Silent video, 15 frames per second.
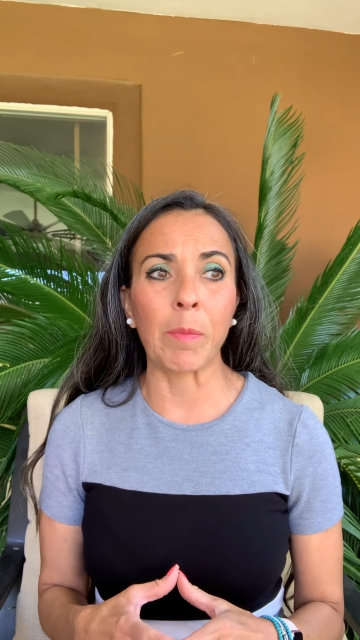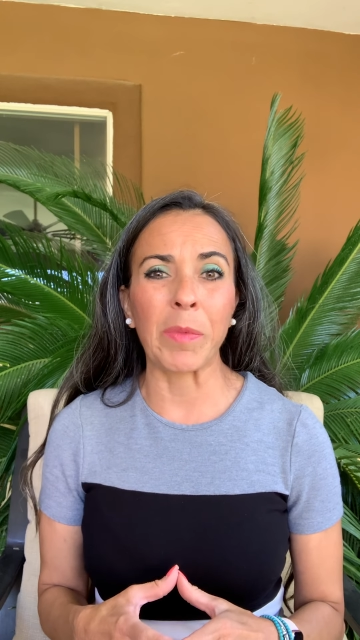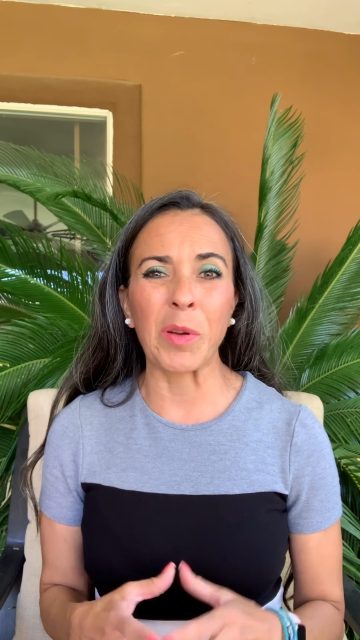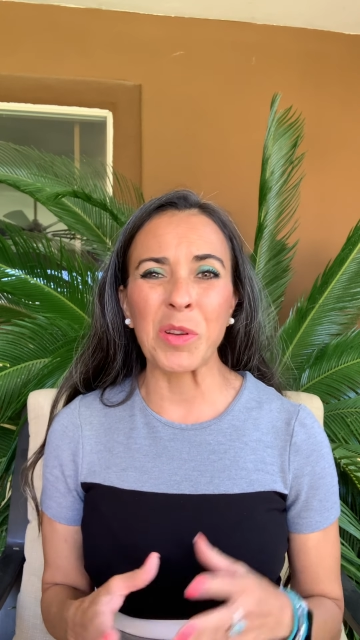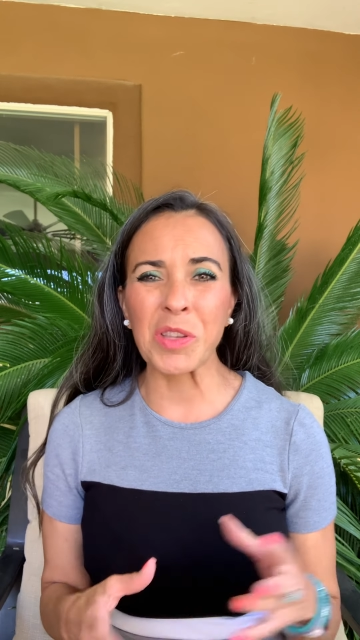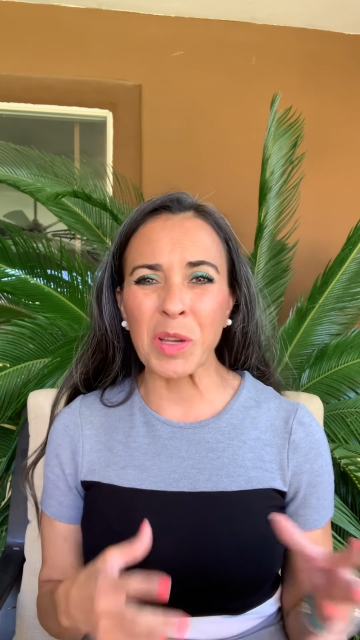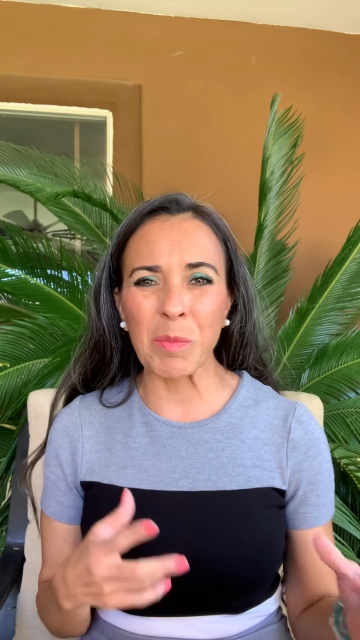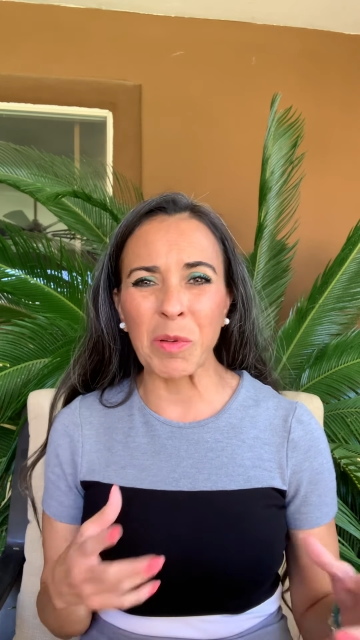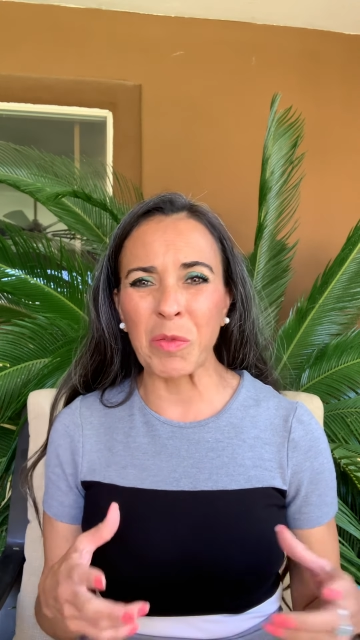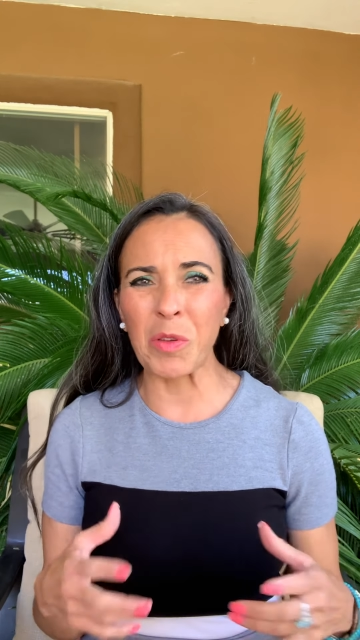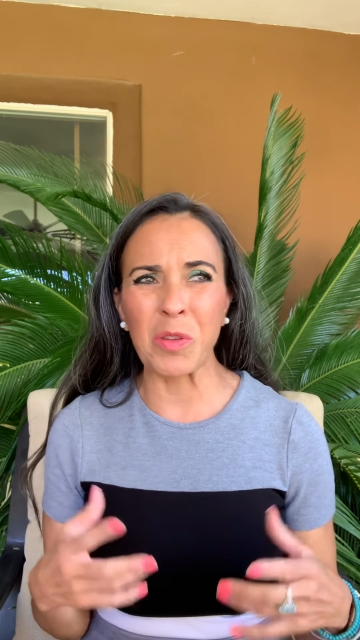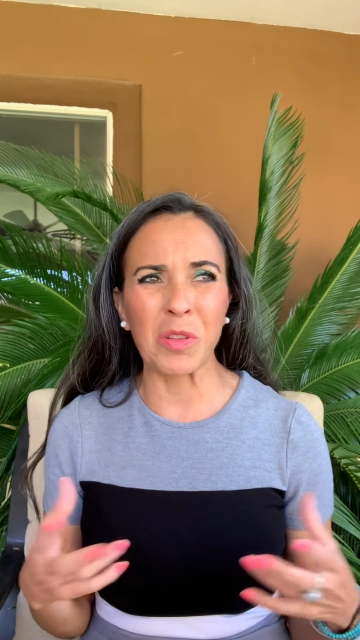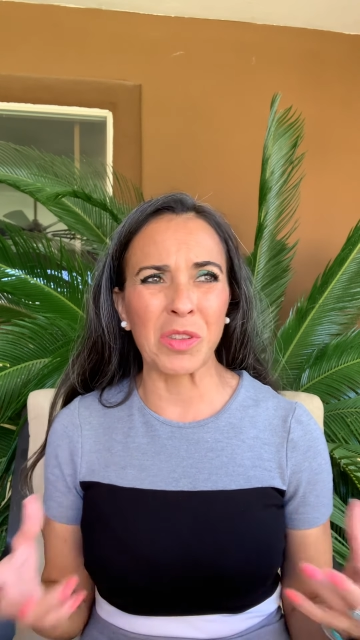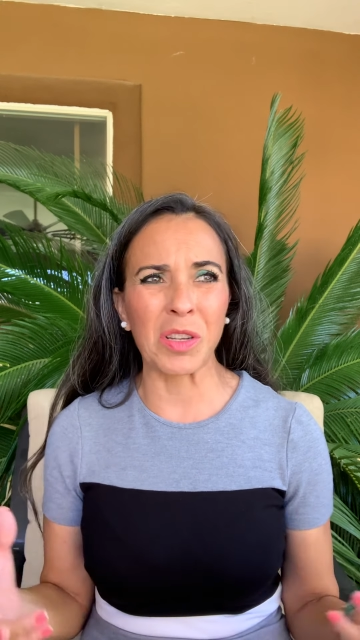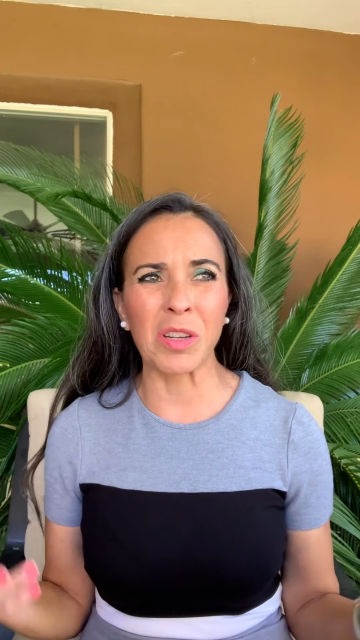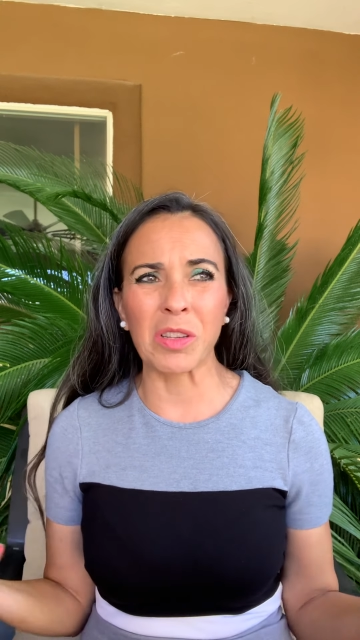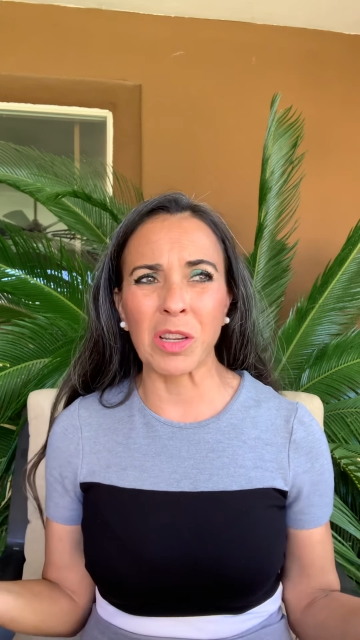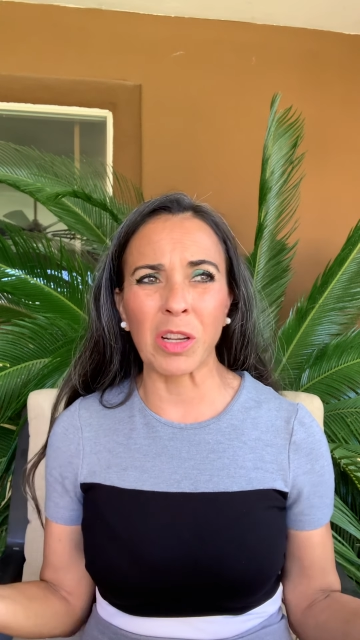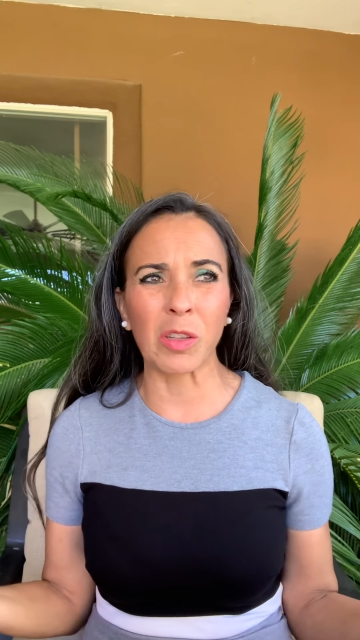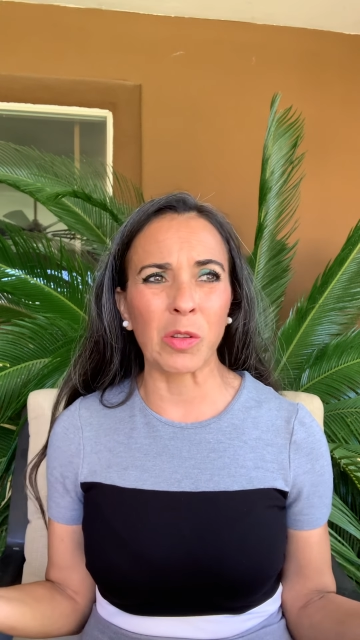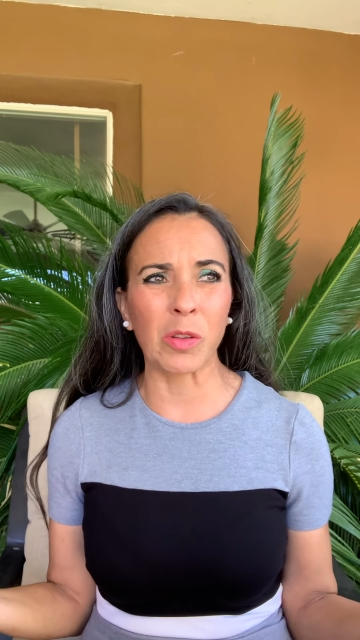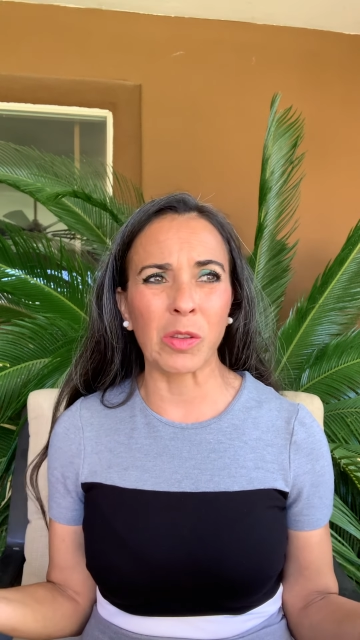There are some of you that didn't
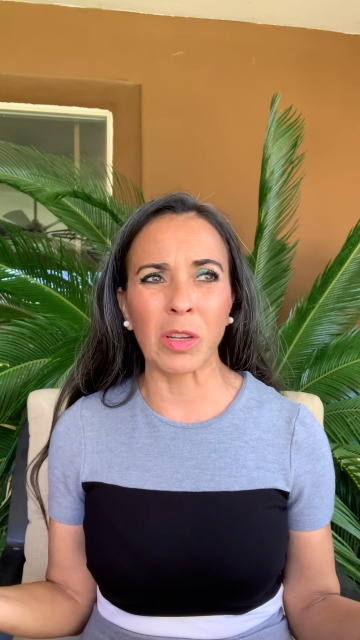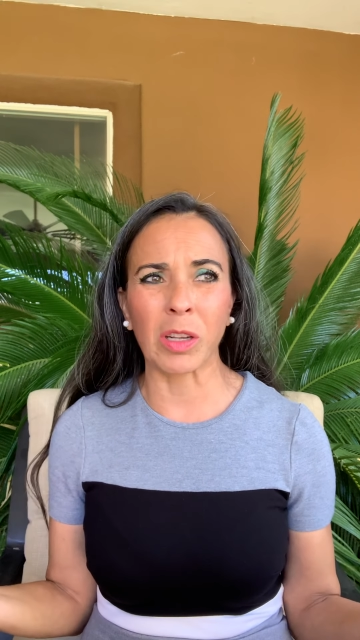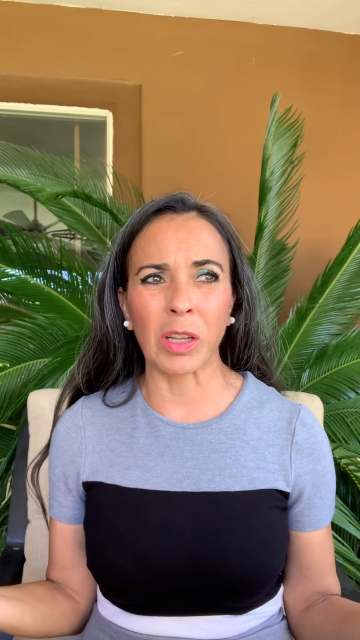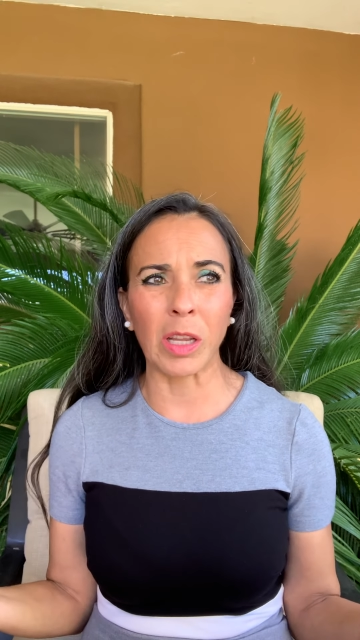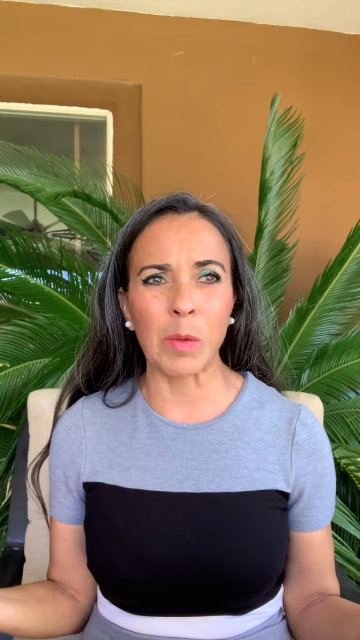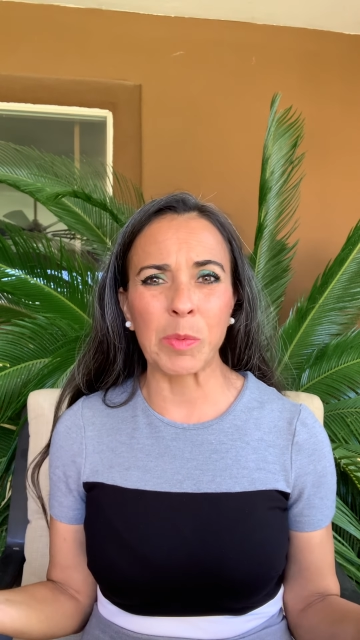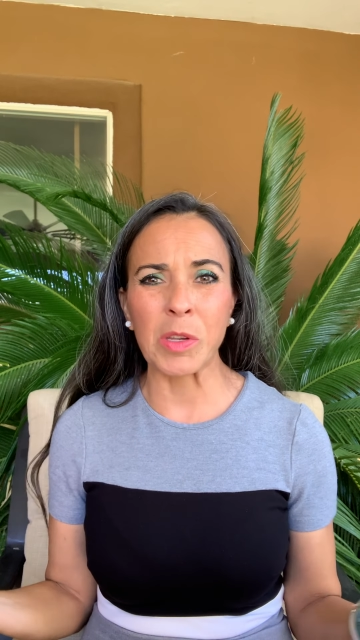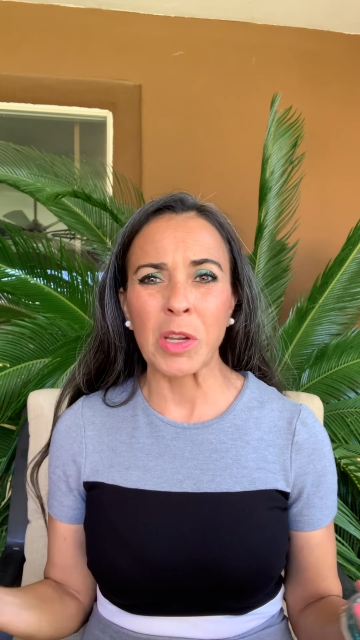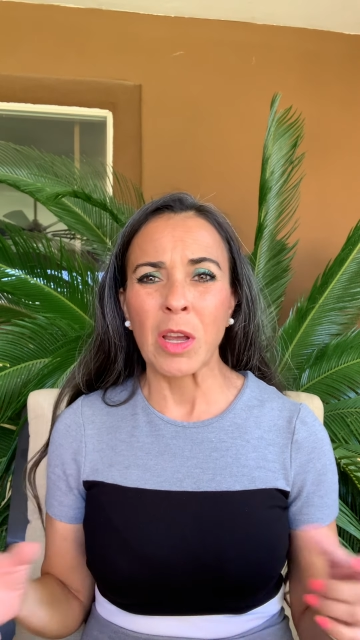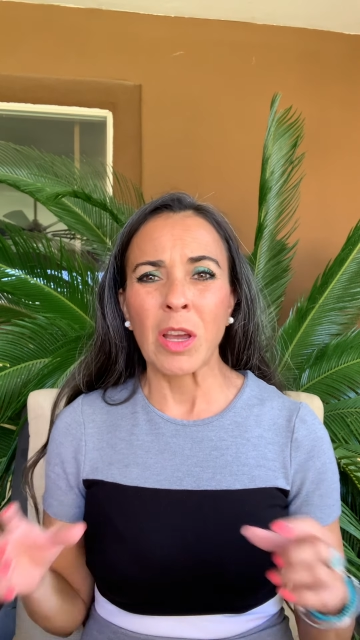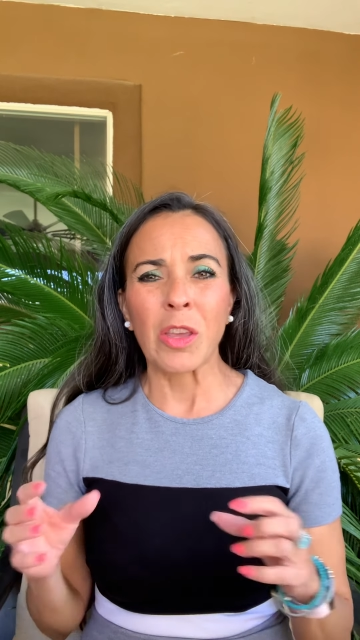include the clips.